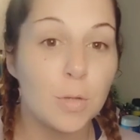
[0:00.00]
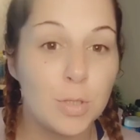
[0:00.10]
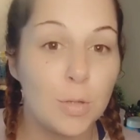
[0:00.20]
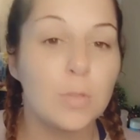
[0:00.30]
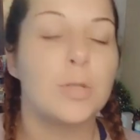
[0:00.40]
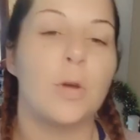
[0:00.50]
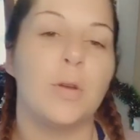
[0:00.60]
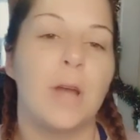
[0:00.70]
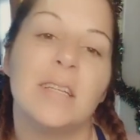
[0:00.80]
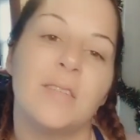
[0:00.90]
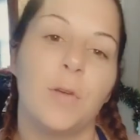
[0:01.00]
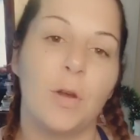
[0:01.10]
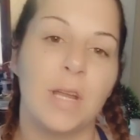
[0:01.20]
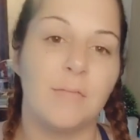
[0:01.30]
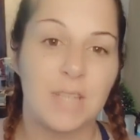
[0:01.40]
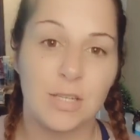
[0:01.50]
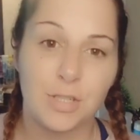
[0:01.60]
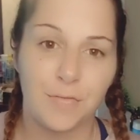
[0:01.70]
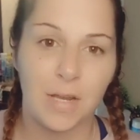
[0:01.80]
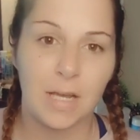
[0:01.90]
also too to show you guys if you already have
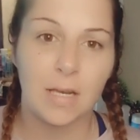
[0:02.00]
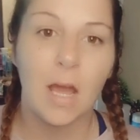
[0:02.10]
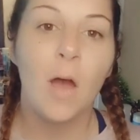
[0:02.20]
denture fit